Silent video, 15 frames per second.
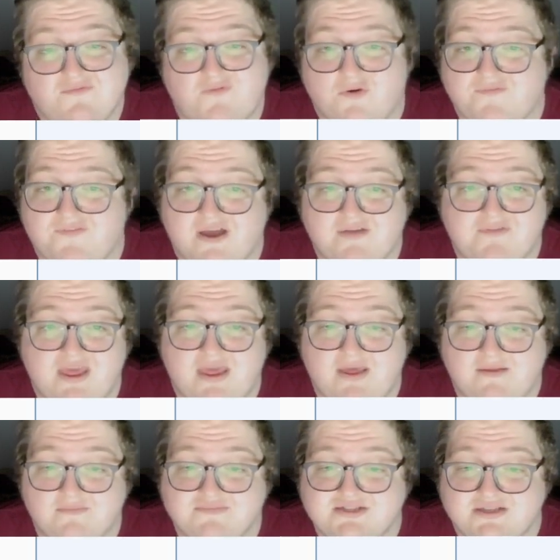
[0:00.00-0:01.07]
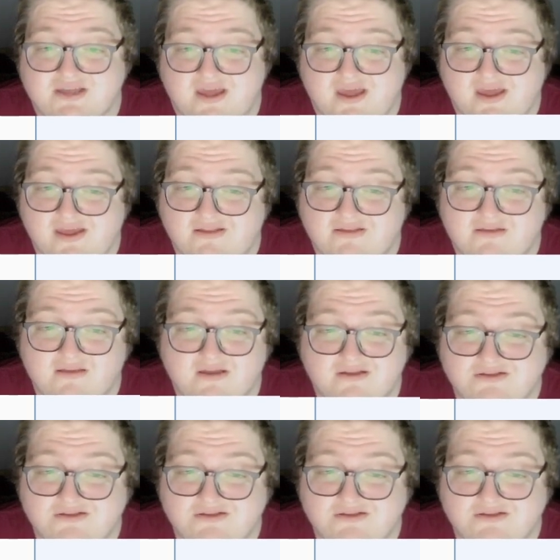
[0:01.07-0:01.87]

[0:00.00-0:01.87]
4 or 5 games, and